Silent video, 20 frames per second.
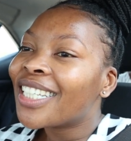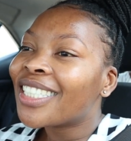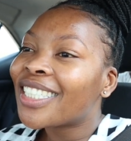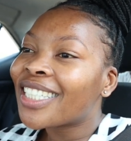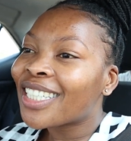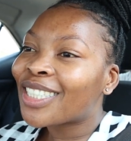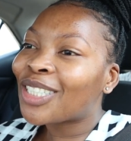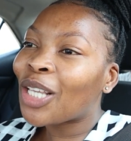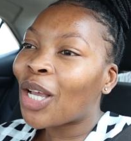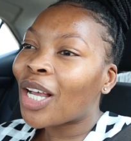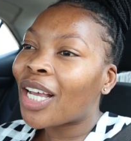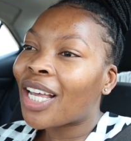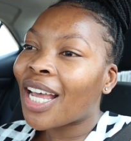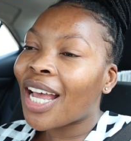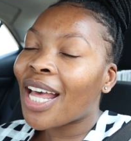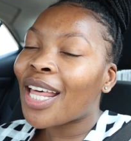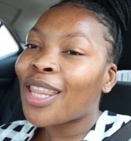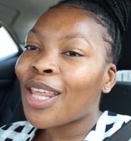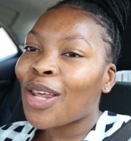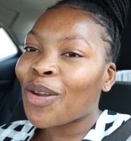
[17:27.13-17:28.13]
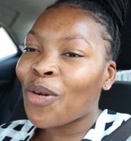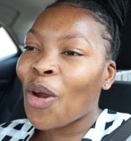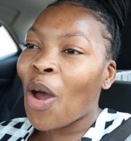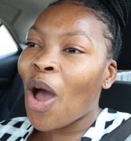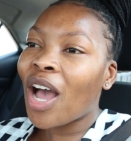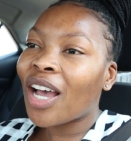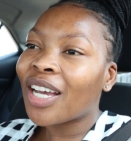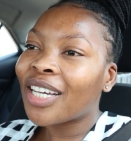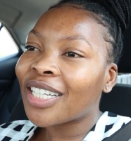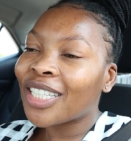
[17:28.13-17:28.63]
she took the
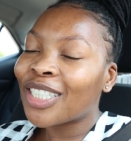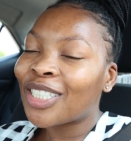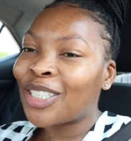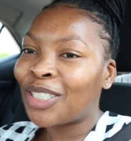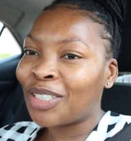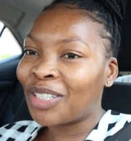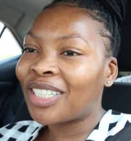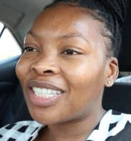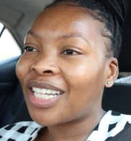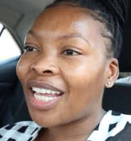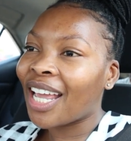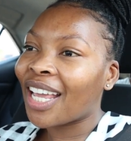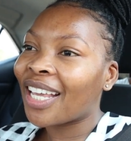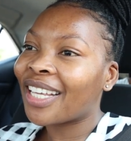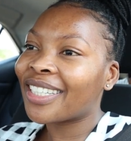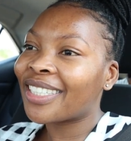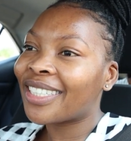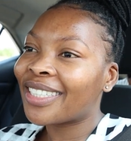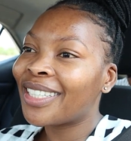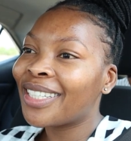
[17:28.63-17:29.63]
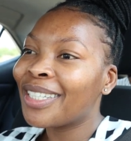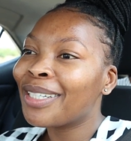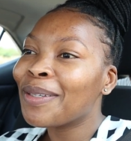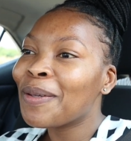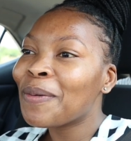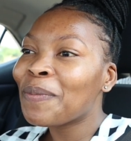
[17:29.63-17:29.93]
wrong suitcase.